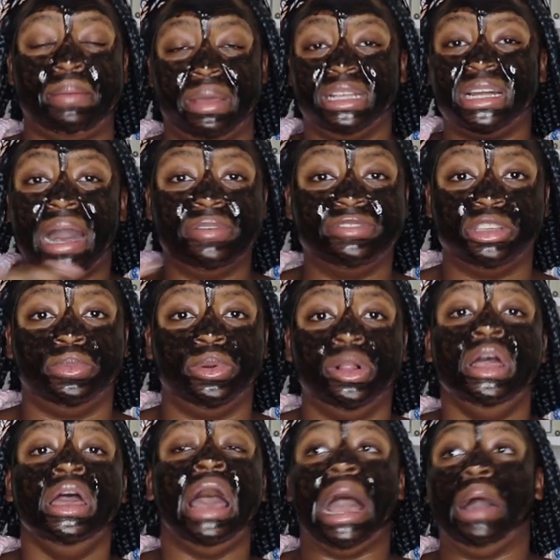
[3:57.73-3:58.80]
I'm
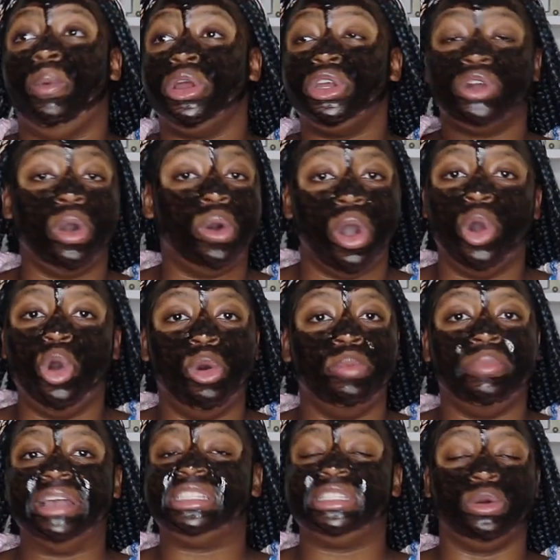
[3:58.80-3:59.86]
uncomfortable, I want to go
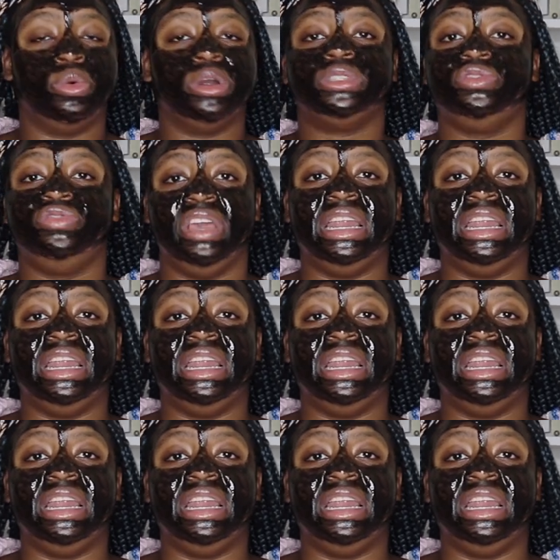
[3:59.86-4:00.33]
home. It's the worst